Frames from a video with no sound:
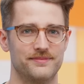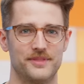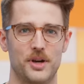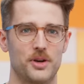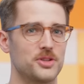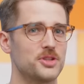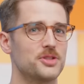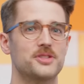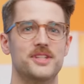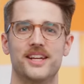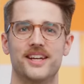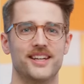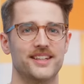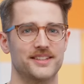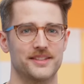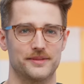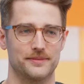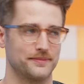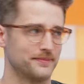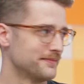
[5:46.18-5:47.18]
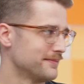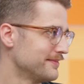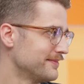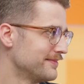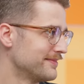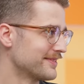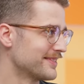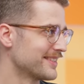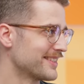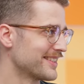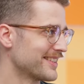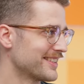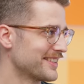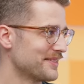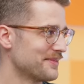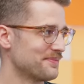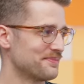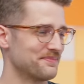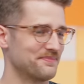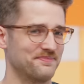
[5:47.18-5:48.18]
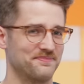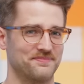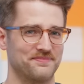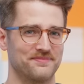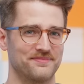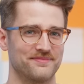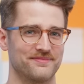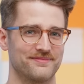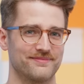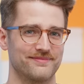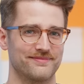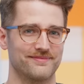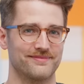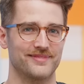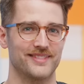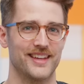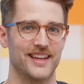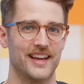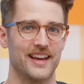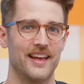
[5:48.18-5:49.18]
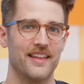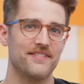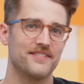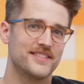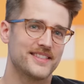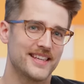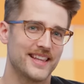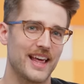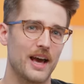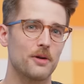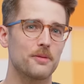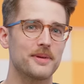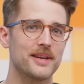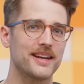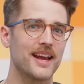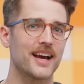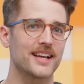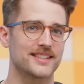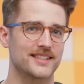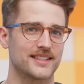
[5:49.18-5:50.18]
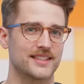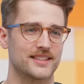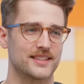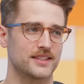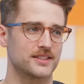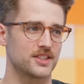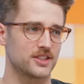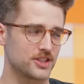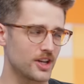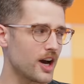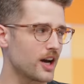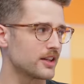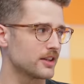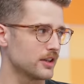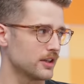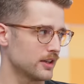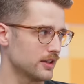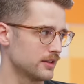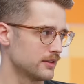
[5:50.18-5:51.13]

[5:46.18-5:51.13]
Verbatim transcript: put no, my you didn't. toddler's art on the fridge and impress the other parents. See, that would be nice, because it's a toddler.